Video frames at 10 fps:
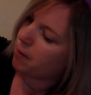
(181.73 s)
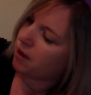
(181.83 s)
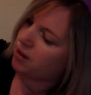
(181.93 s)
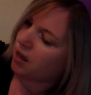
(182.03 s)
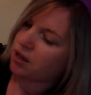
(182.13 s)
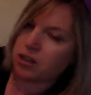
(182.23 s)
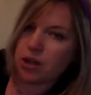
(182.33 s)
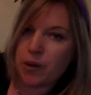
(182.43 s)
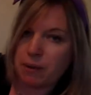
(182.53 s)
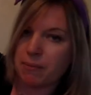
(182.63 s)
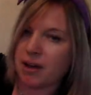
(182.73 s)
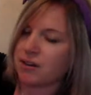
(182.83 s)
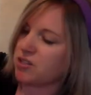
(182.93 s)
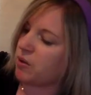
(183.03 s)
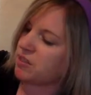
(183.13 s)
bug, a glowing bug.
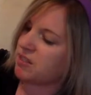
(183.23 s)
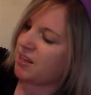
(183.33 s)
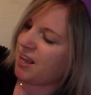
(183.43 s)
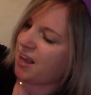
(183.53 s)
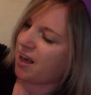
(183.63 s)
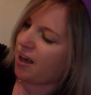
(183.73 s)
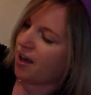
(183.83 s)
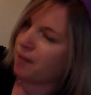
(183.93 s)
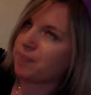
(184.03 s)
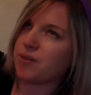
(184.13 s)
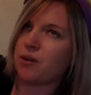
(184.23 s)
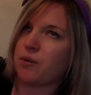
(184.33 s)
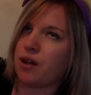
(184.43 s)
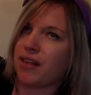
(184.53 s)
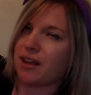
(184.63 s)
So it's
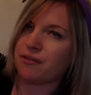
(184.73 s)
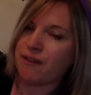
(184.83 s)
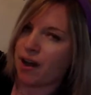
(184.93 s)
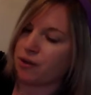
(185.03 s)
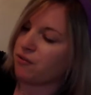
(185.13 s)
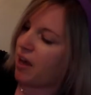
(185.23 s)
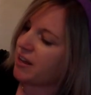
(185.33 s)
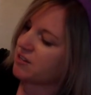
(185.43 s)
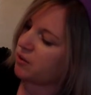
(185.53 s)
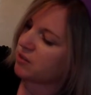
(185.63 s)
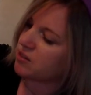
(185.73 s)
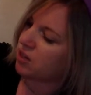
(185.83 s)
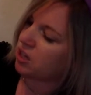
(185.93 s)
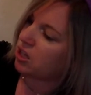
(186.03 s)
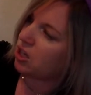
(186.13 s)
like a firefly. So it's
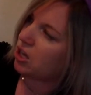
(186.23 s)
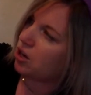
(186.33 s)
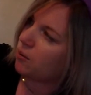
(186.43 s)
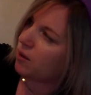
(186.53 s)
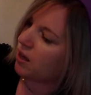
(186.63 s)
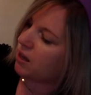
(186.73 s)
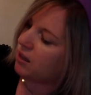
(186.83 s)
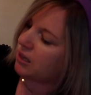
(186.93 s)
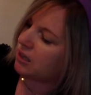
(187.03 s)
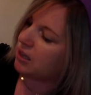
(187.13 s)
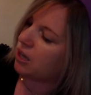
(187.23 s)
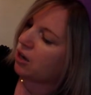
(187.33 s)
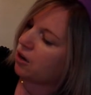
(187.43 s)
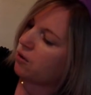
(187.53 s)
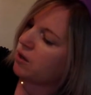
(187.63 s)
glow,
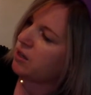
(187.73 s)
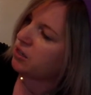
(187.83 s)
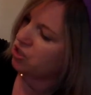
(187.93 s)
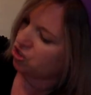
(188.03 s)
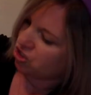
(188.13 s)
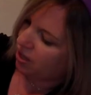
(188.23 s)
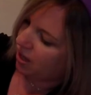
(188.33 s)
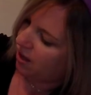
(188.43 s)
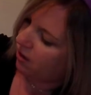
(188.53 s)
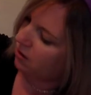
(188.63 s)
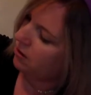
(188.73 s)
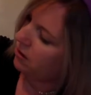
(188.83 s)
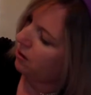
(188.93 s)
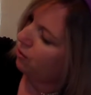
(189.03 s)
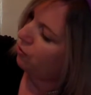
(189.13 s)
GL.
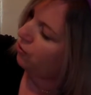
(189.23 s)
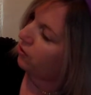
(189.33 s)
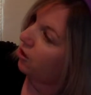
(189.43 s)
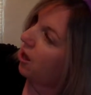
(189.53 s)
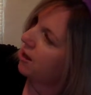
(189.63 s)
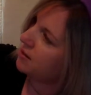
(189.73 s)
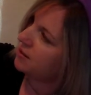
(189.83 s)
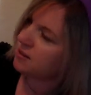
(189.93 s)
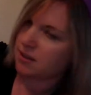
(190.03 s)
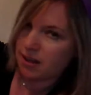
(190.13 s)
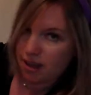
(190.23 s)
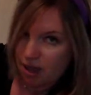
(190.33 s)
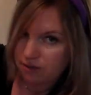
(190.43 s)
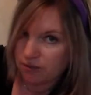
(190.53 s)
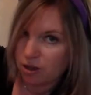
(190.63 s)
Floss,
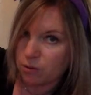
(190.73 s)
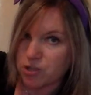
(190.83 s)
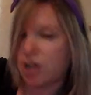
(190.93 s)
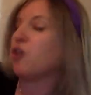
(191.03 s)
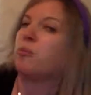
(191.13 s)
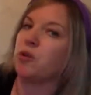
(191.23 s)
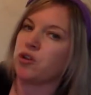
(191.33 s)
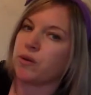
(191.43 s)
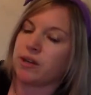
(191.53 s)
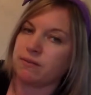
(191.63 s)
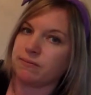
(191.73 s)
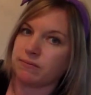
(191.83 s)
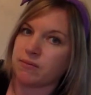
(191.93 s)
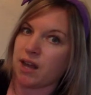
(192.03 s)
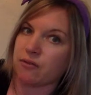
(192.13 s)
FL, which I hope you're doing
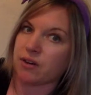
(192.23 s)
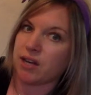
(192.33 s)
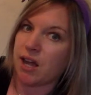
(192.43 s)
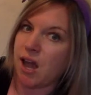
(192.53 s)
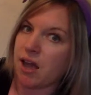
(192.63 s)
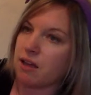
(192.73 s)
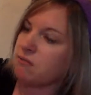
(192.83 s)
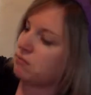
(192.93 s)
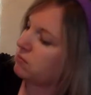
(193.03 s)
every day.